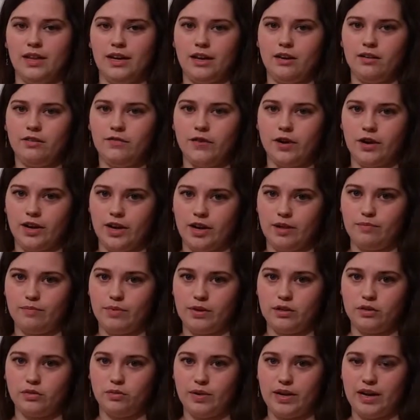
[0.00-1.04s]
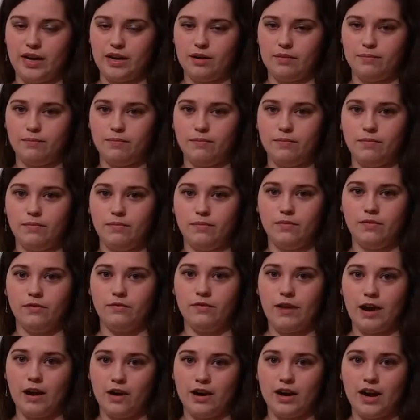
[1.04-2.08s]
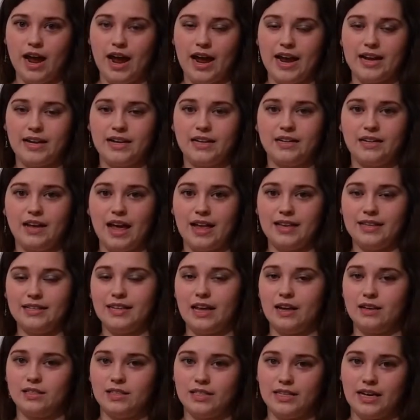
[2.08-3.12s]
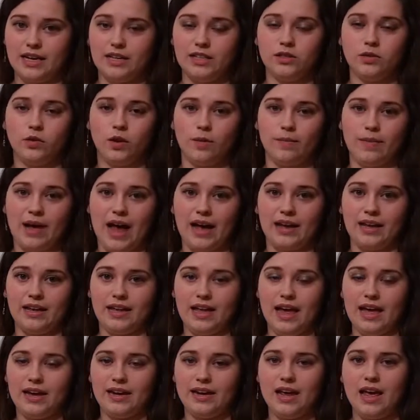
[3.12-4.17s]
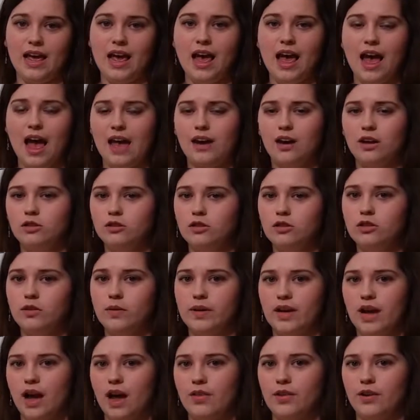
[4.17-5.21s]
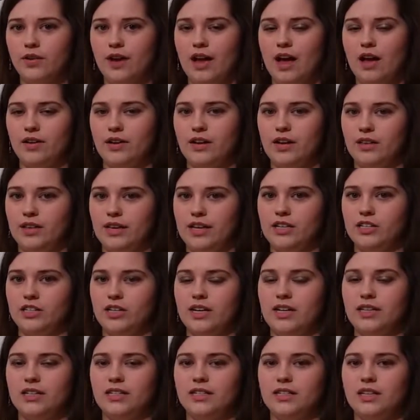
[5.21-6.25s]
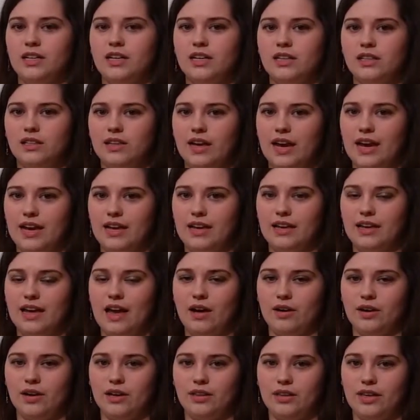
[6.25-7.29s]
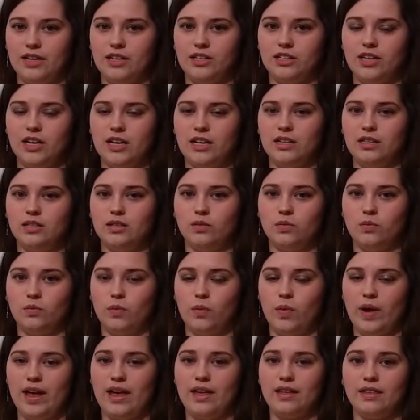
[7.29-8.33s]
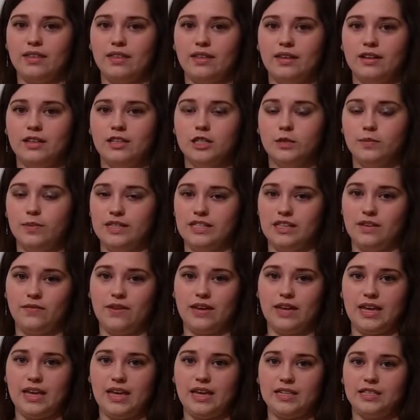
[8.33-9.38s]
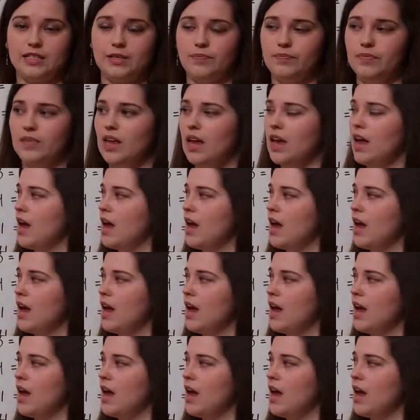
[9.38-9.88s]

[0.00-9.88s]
like converting between Fahrenheit and Celsius or back again, and also doing other calculations, like calculations with specific heat.